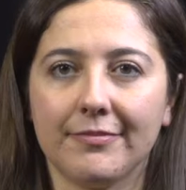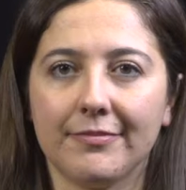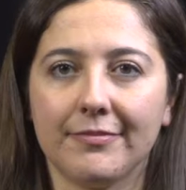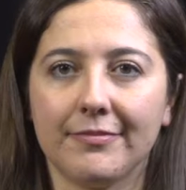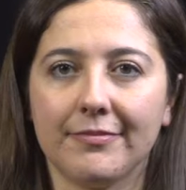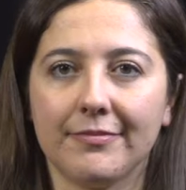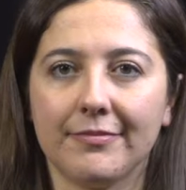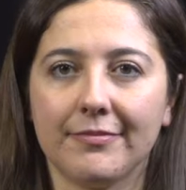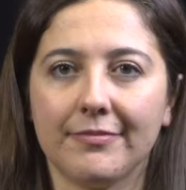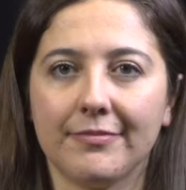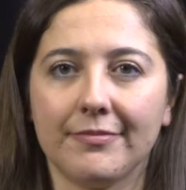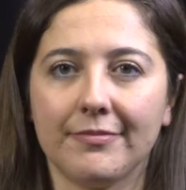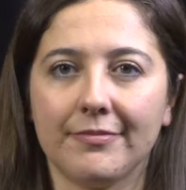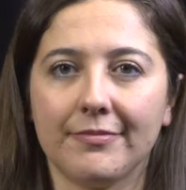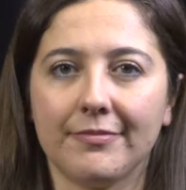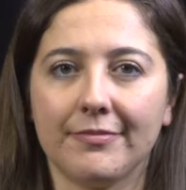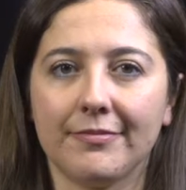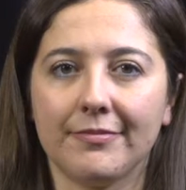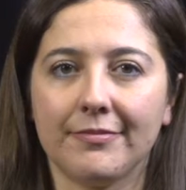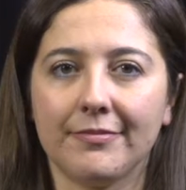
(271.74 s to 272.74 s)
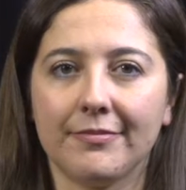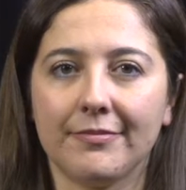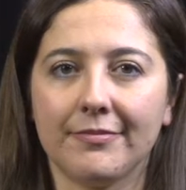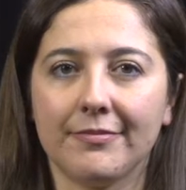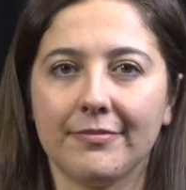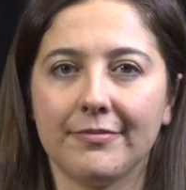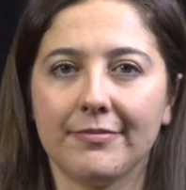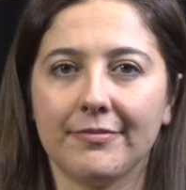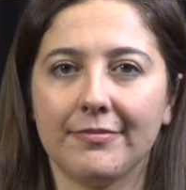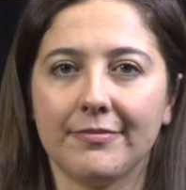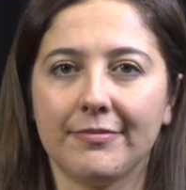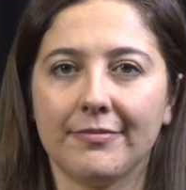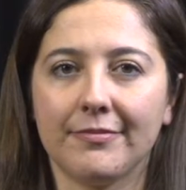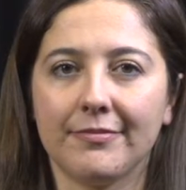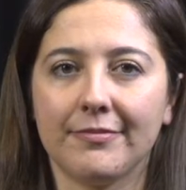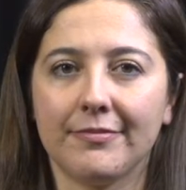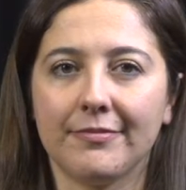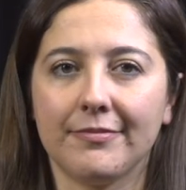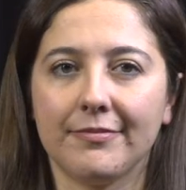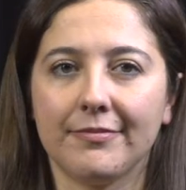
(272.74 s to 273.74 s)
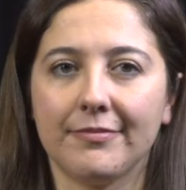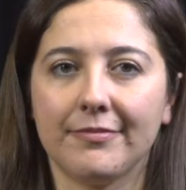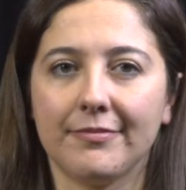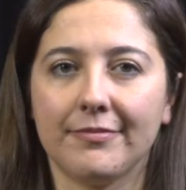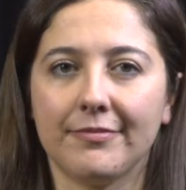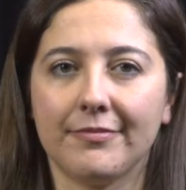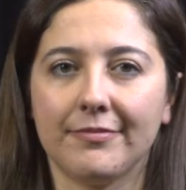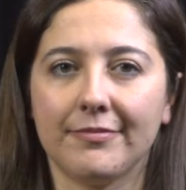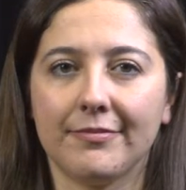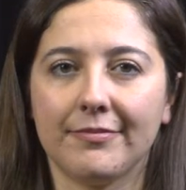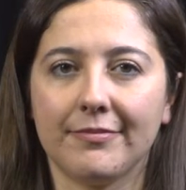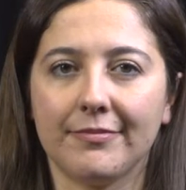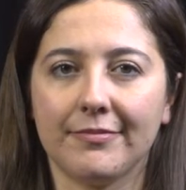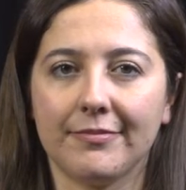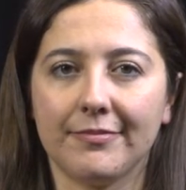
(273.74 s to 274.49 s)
No words are spoken by the person on screen.